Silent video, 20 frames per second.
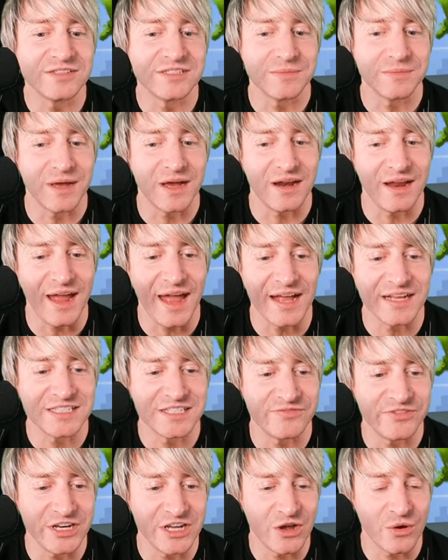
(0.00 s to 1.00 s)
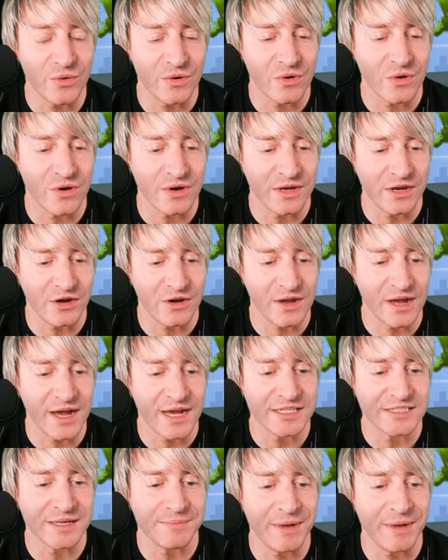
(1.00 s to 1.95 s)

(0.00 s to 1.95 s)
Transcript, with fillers: some kind of activity going on here, guys.